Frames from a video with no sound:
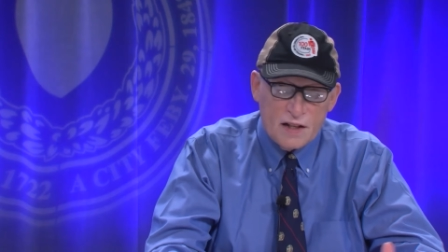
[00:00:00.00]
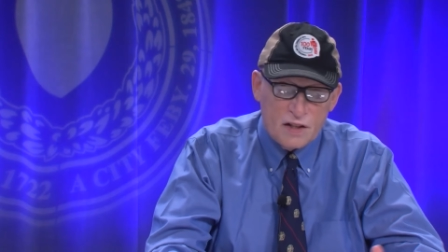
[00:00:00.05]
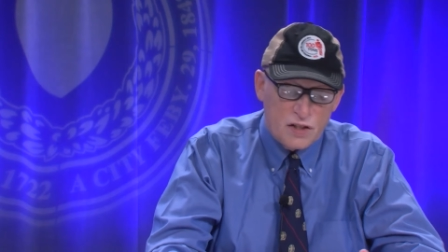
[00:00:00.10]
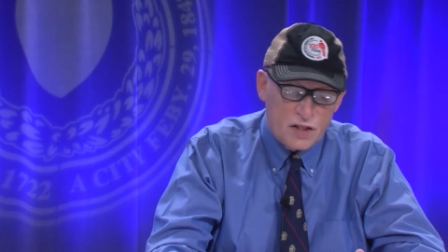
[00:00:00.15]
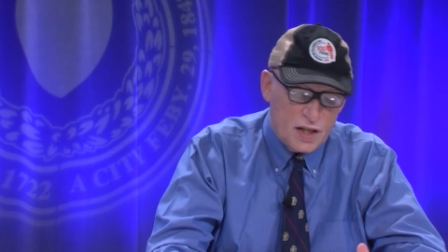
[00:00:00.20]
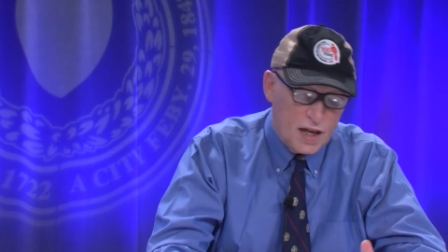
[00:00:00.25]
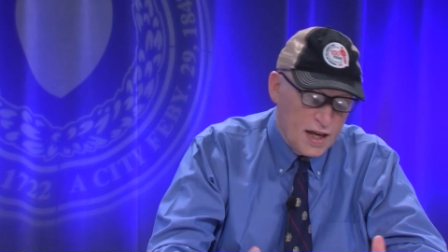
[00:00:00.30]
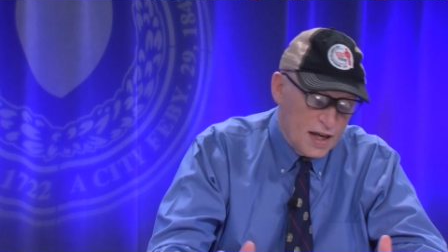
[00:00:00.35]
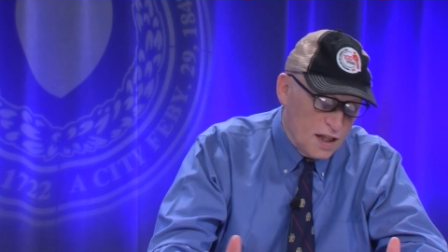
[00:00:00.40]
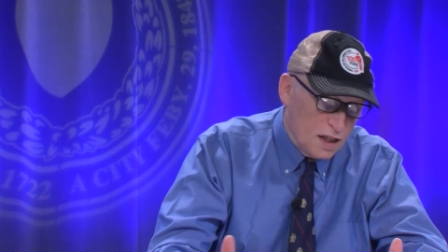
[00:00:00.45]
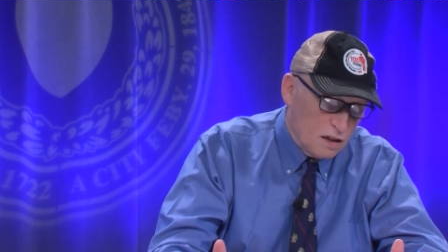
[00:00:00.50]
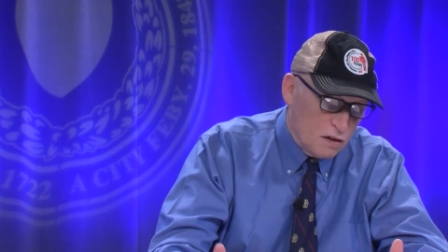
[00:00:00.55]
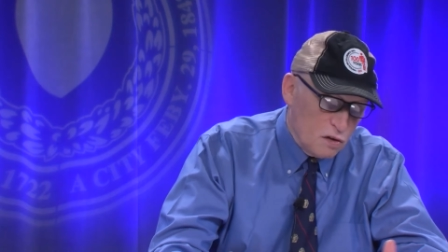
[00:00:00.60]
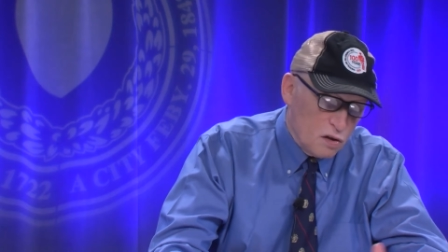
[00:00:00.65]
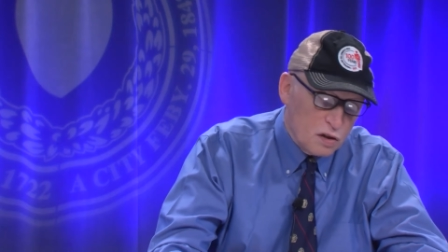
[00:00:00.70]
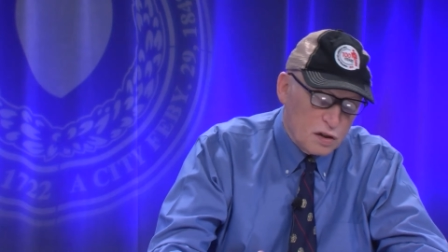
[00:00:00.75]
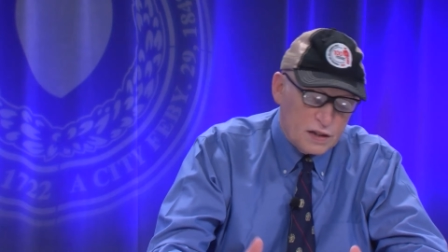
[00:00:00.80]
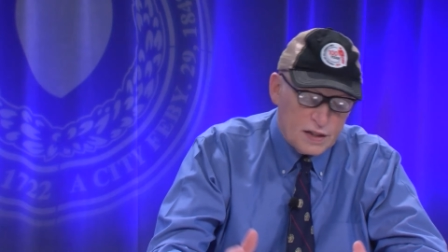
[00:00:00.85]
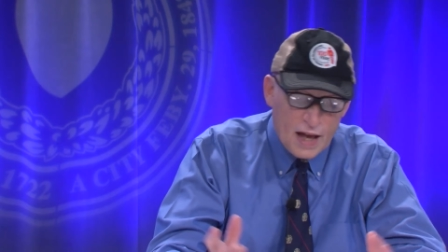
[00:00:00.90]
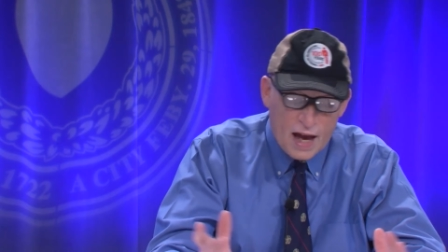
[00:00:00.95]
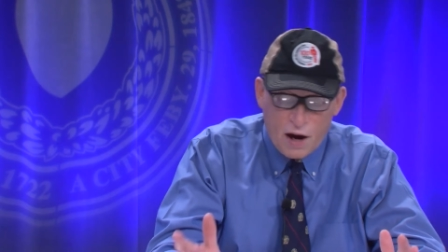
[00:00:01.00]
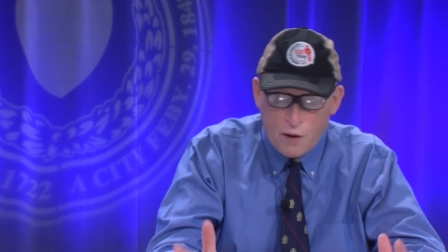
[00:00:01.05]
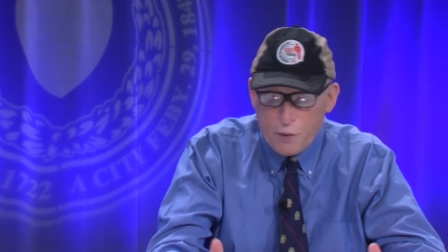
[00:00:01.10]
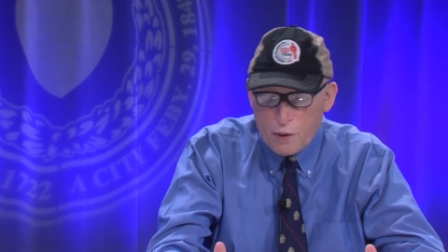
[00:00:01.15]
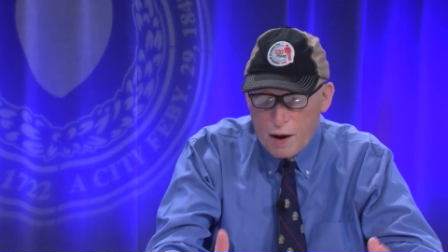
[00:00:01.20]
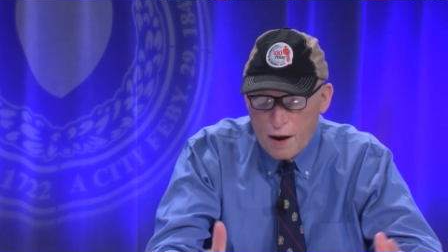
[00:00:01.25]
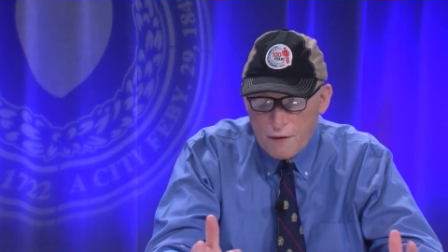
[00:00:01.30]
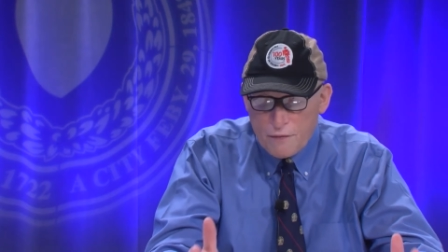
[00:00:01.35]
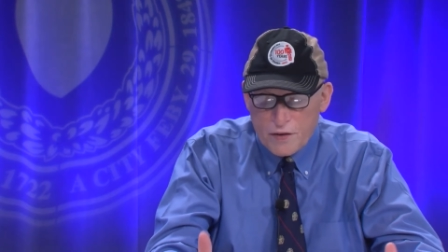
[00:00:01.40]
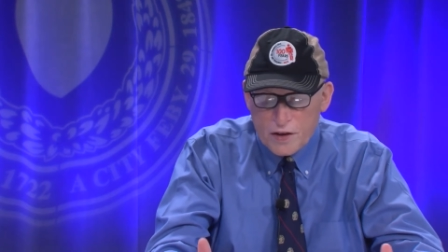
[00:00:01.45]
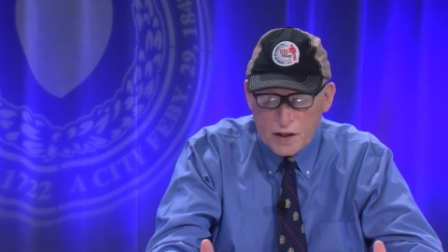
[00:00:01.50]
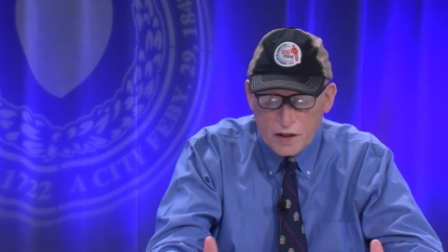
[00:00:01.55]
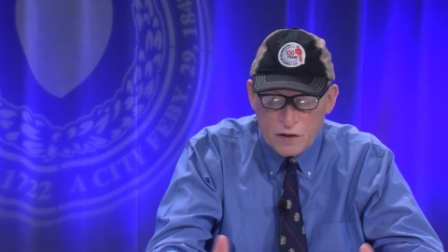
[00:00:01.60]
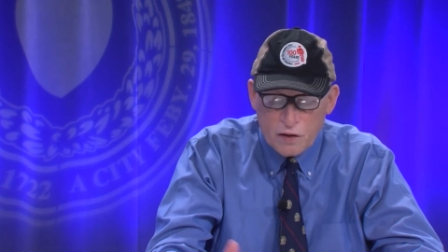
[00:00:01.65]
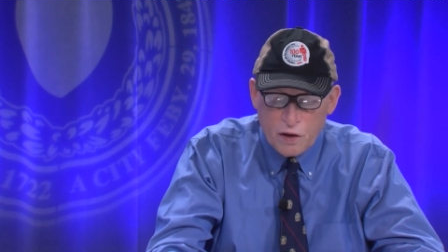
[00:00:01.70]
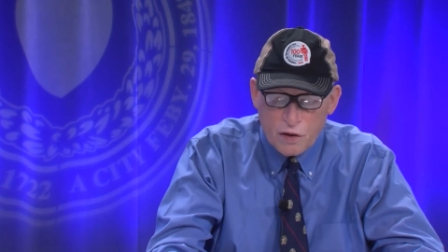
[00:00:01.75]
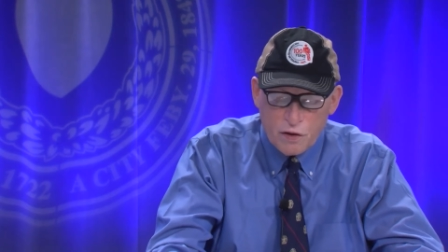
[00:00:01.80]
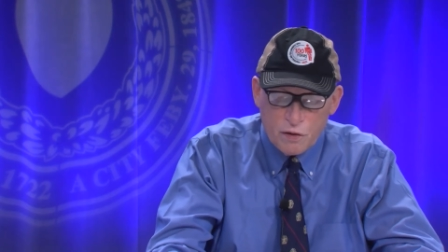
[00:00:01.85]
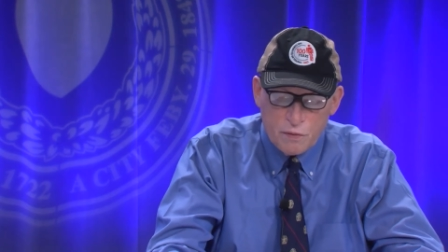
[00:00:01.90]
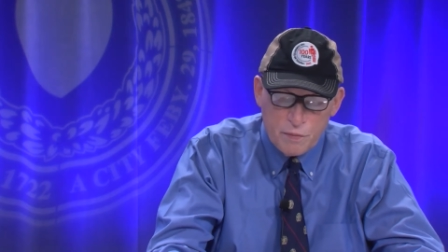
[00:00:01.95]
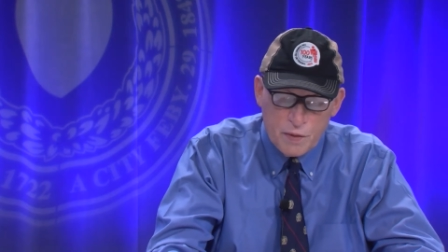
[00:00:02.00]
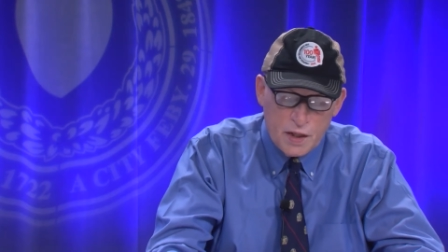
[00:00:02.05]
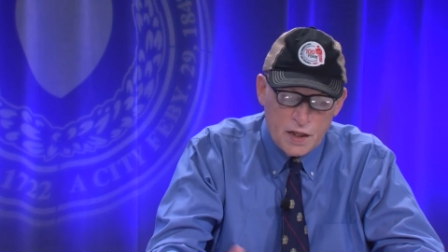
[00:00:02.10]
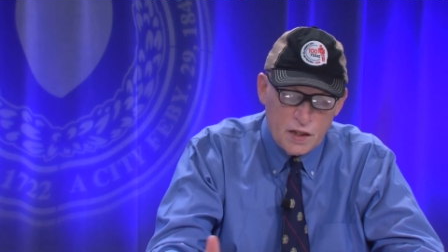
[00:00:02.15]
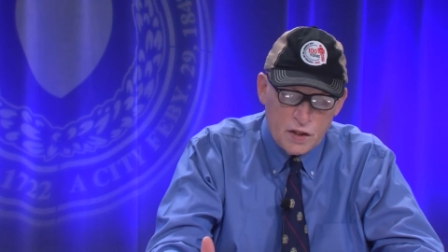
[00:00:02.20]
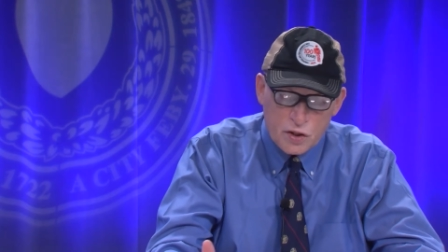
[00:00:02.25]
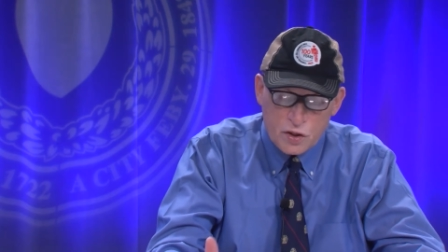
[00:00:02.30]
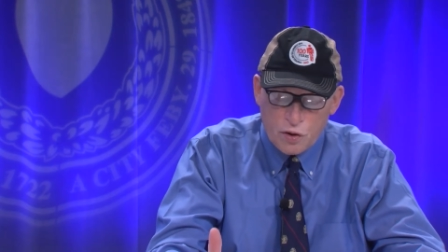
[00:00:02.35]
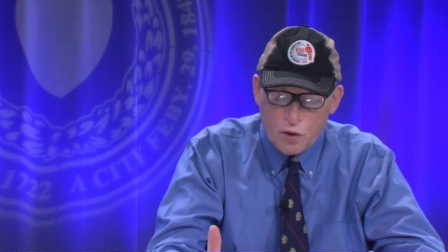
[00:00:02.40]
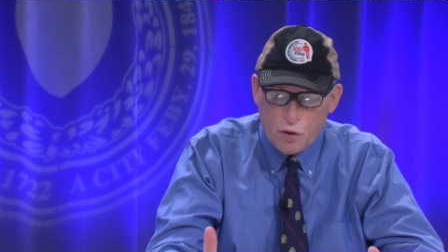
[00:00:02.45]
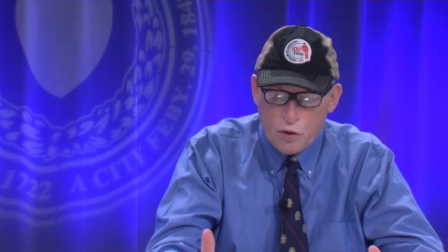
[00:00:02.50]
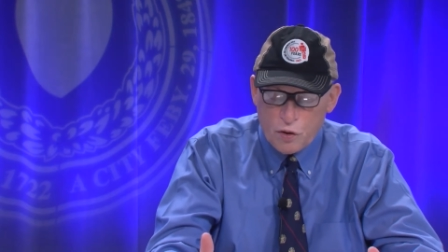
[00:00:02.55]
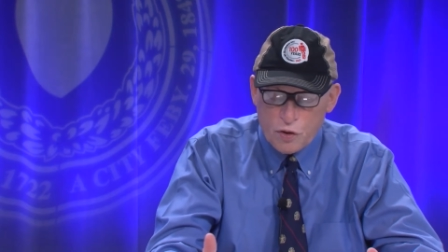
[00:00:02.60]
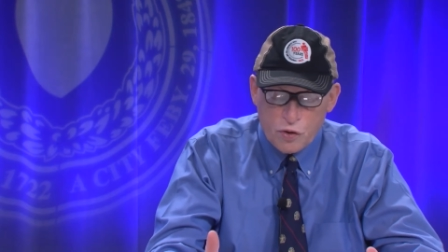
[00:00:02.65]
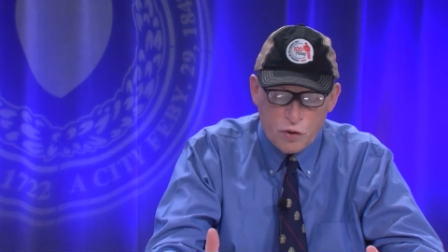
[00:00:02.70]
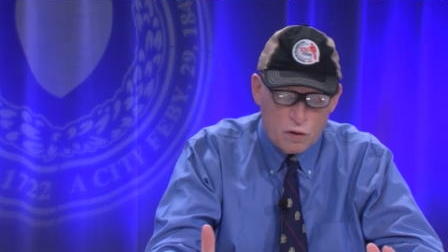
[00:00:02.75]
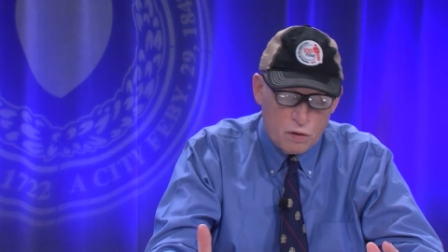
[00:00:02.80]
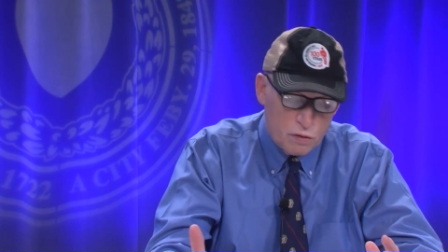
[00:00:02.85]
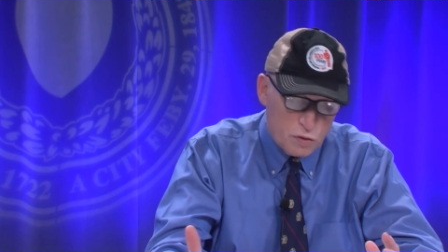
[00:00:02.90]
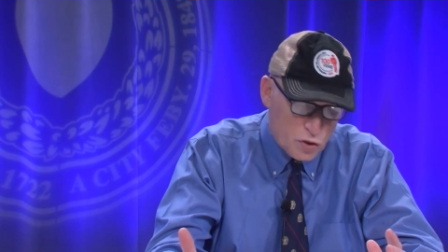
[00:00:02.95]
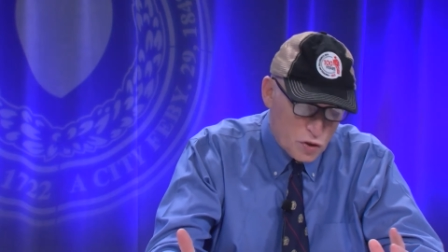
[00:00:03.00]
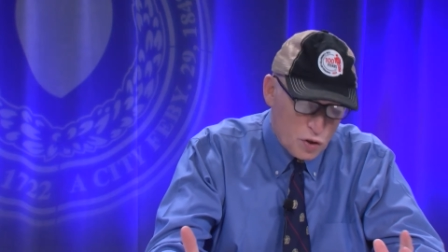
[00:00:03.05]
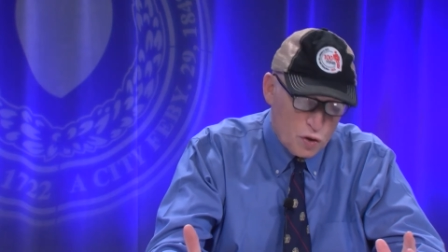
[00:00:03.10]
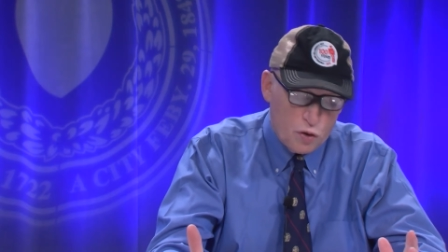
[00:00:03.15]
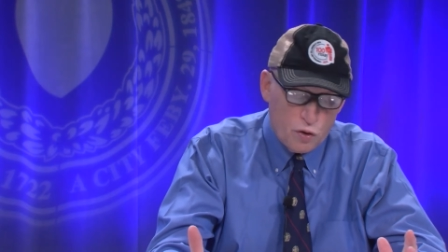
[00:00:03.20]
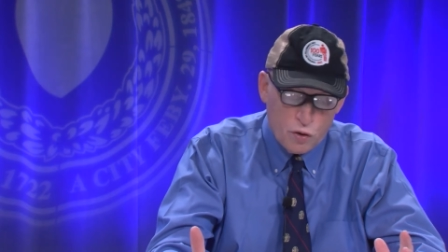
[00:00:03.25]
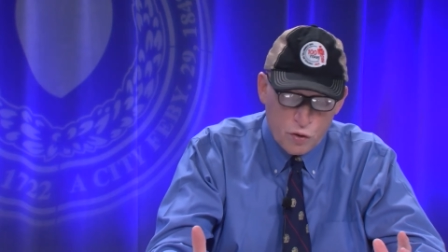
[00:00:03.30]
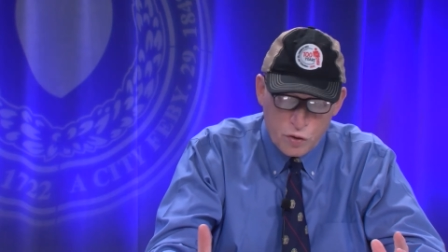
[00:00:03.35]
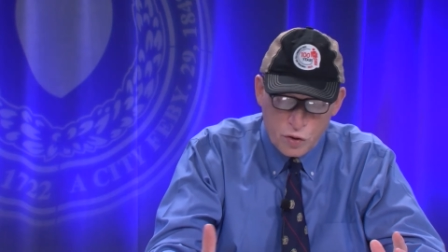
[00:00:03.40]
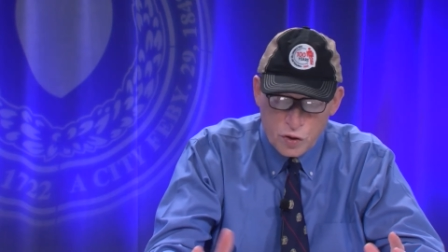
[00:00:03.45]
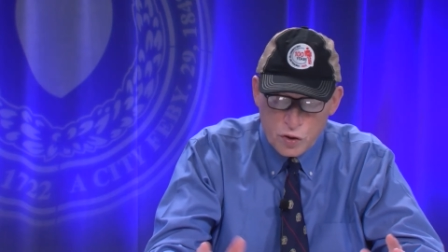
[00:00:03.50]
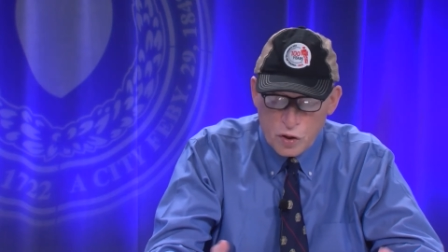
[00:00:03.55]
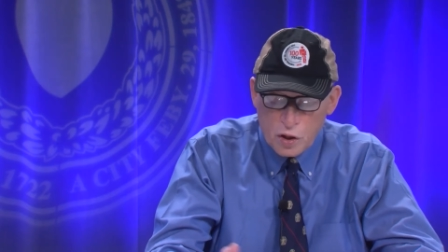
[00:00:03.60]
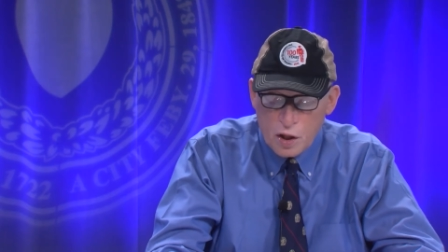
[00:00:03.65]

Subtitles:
saying, look, now we're having another mini surge or surge.